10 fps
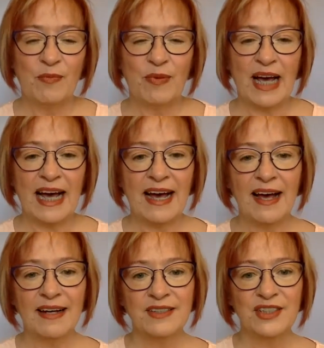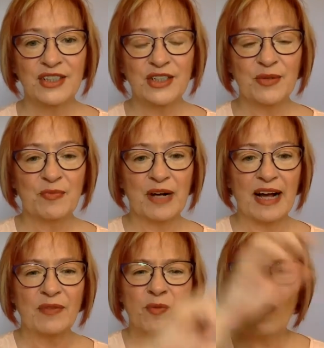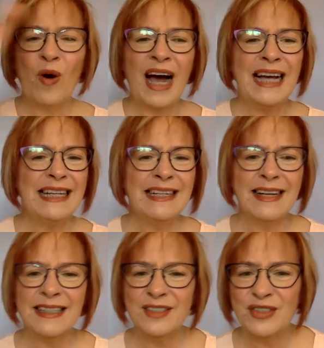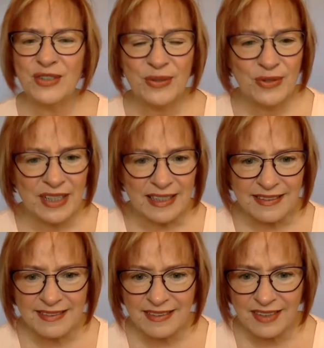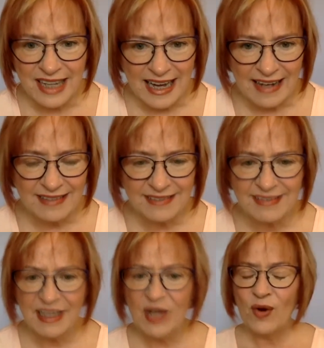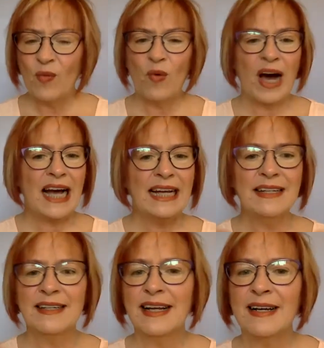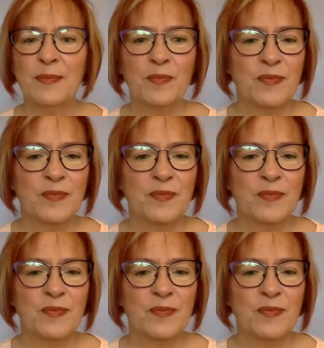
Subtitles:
Back to your breath. Why did I do this class? Why did